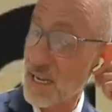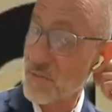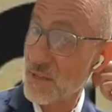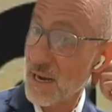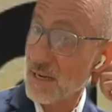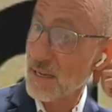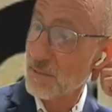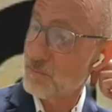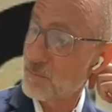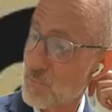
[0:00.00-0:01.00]
descent that I
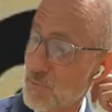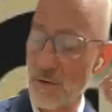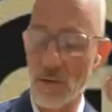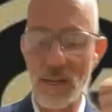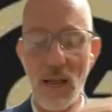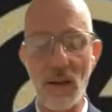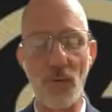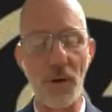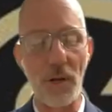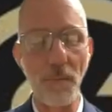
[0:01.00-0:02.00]
led here in
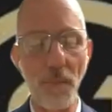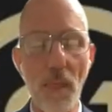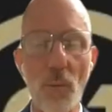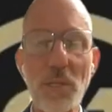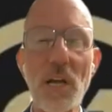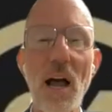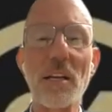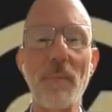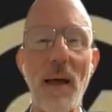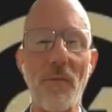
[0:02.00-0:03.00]
California, we
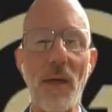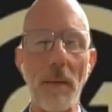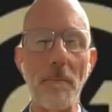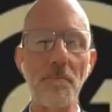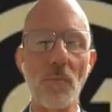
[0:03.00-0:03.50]
talked about that.